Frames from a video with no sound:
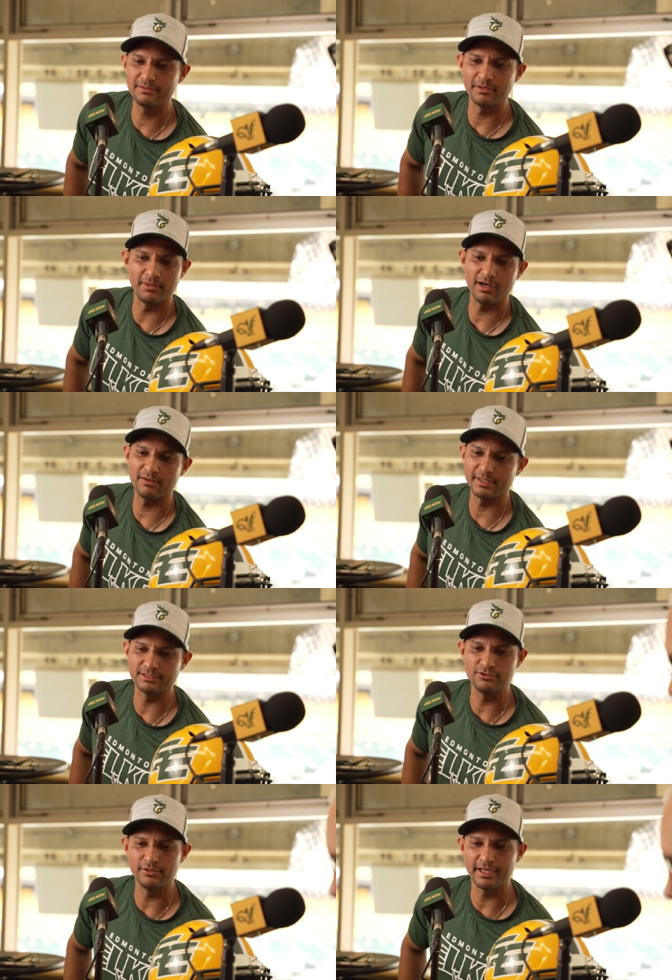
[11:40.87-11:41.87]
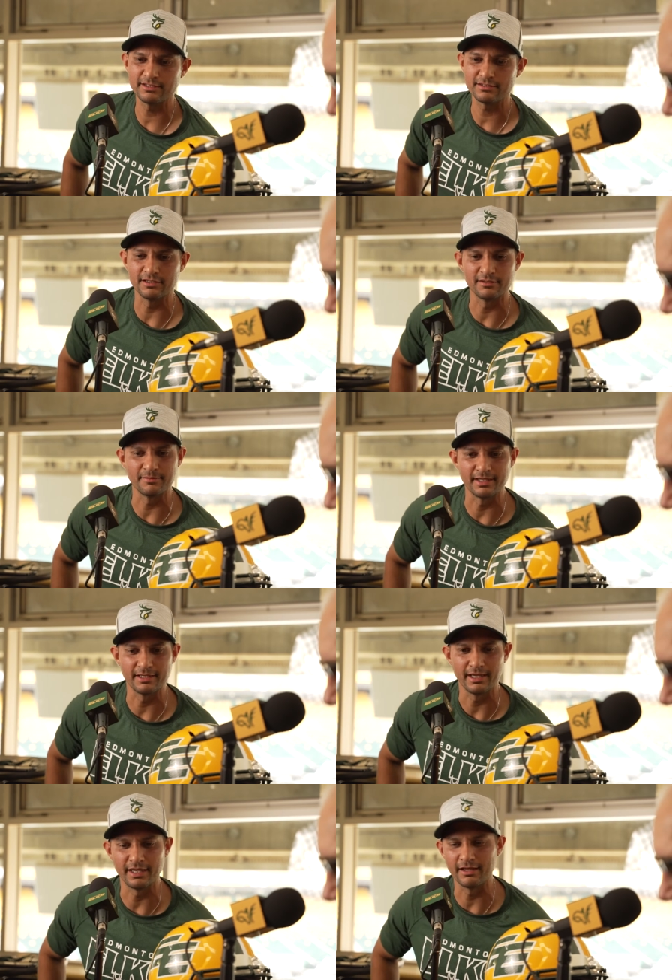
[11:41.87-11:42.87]
my mom, my two aunts, my
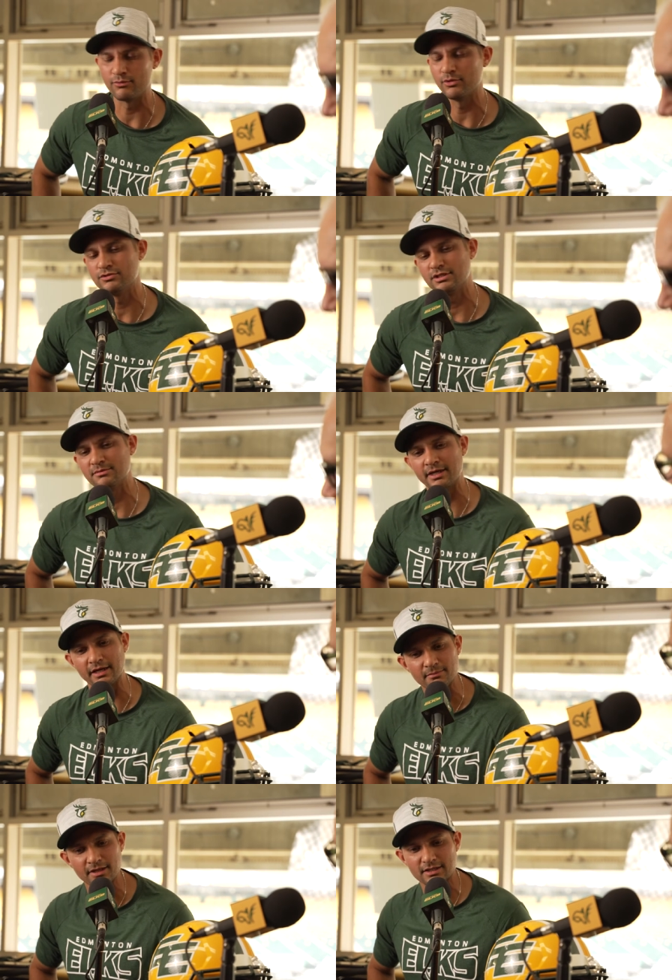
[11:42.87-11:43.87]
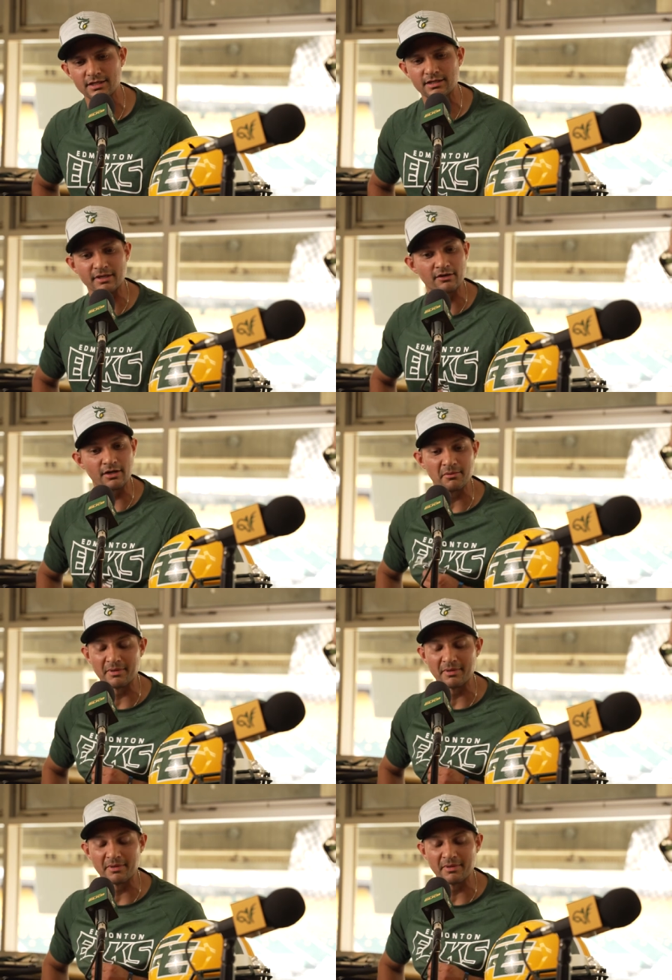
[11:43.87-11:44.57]
Aunt Rosie, my Aunt Berta, and my Grandma